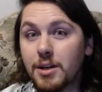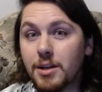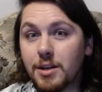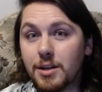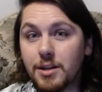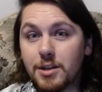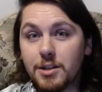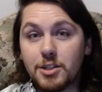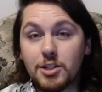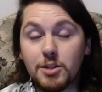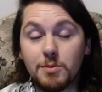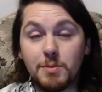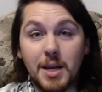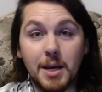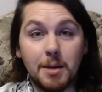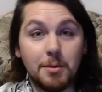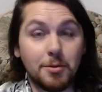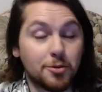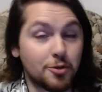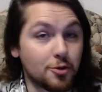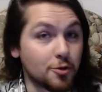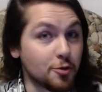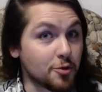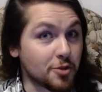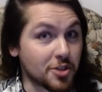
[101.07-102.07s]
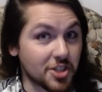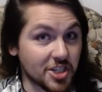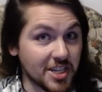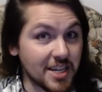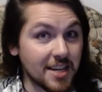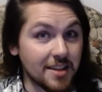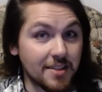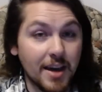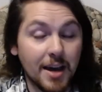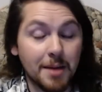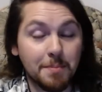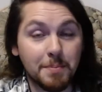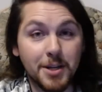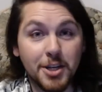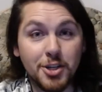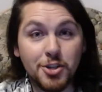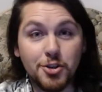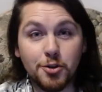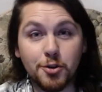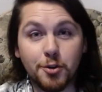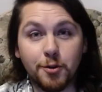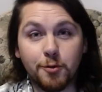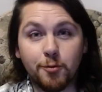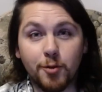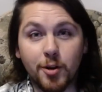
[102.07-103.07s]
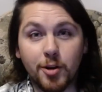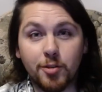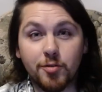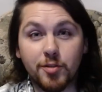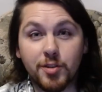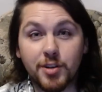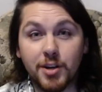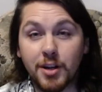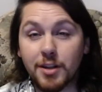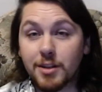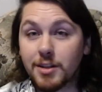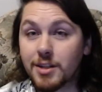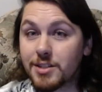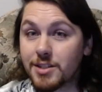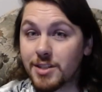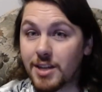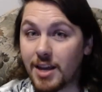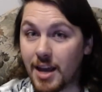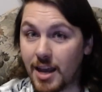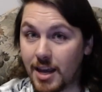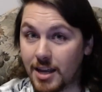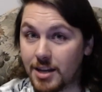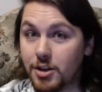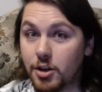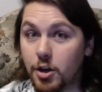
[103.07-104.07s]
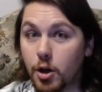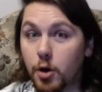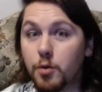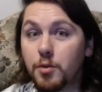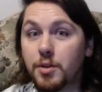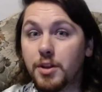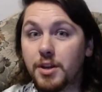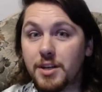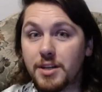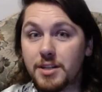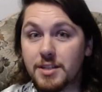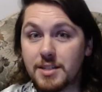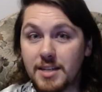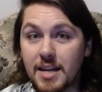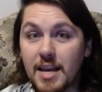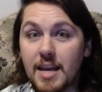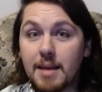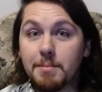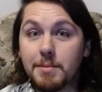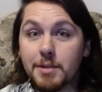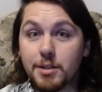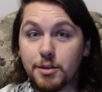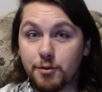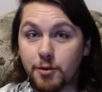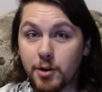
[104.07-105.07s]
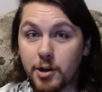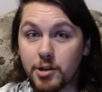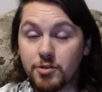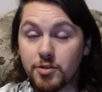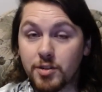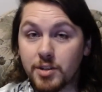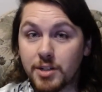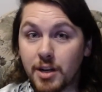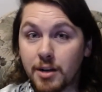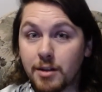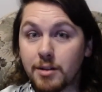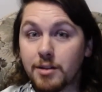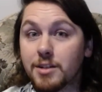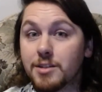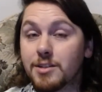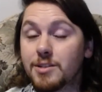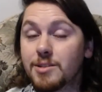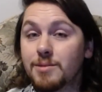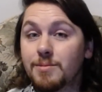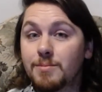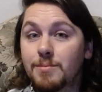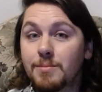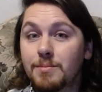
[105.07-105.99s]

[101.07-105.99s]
is to be able to see that picture of Frederick Douglass and know that his name is Frederick Douglass.